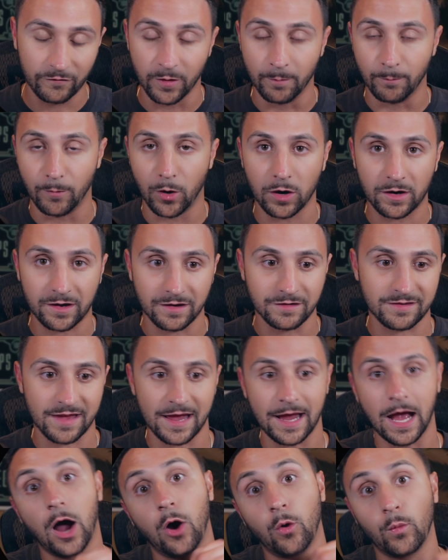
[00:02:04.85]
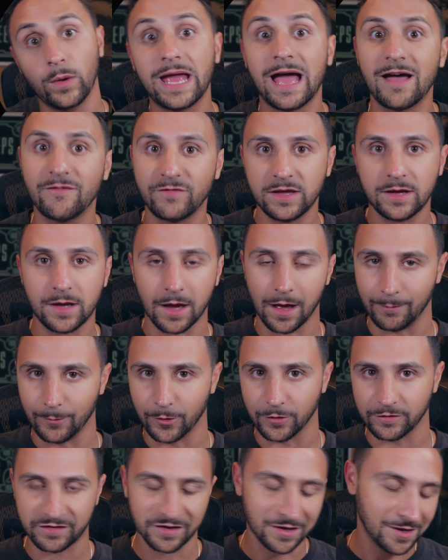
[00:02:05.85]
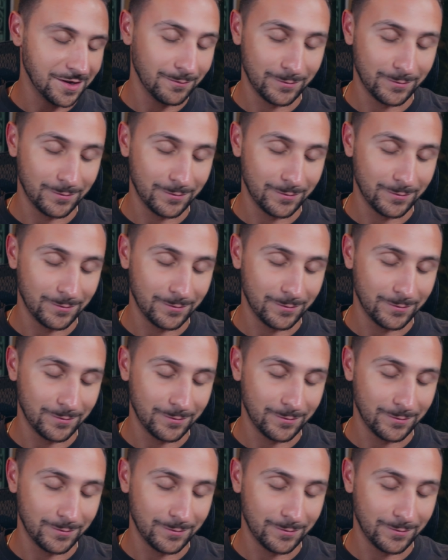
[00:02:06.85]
the mark and say, oh, we have e-commerce,